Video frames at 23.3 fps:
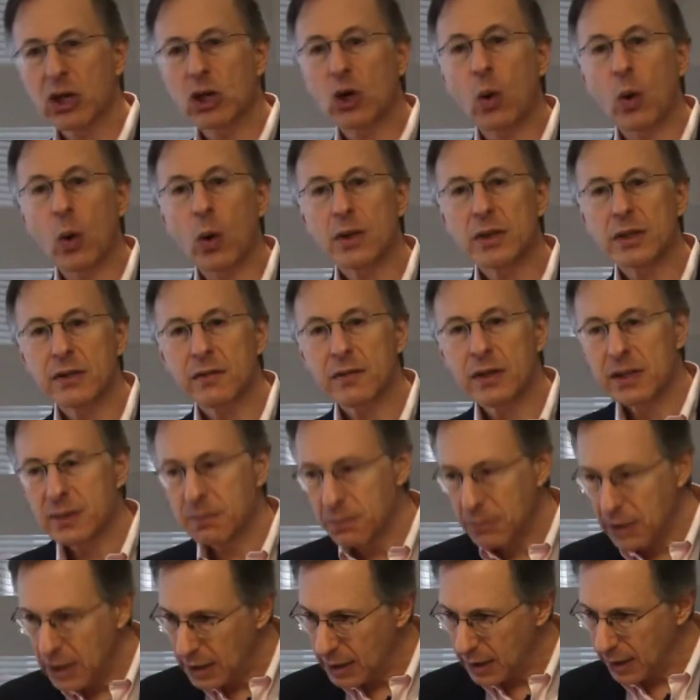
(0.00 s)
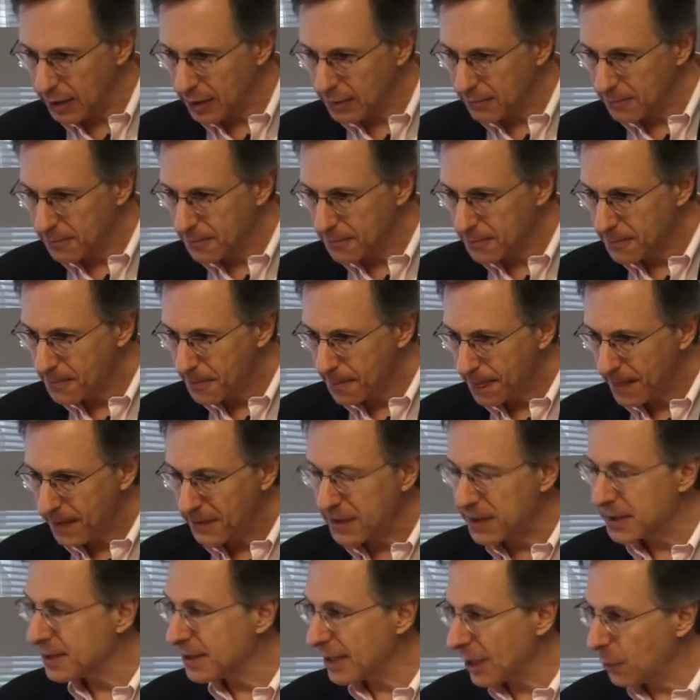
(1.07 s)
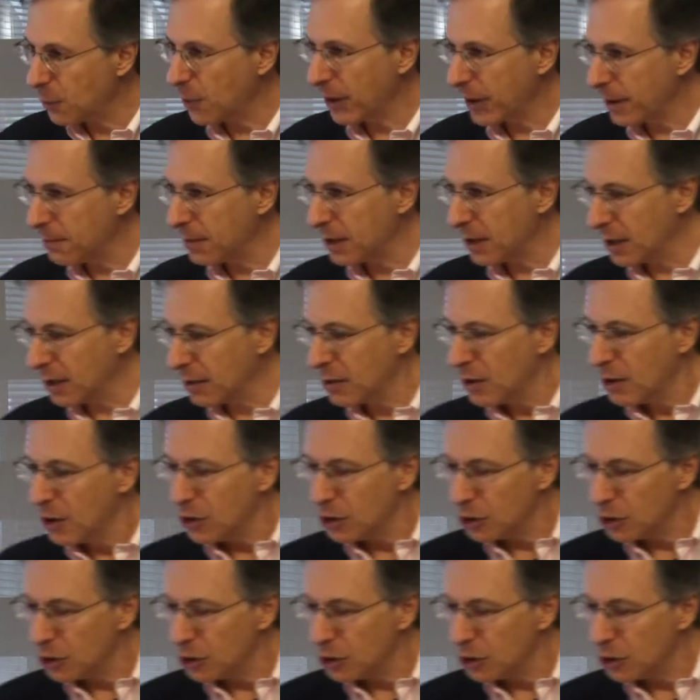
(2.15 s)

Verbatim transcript: the course of this meeting, this networking meeting,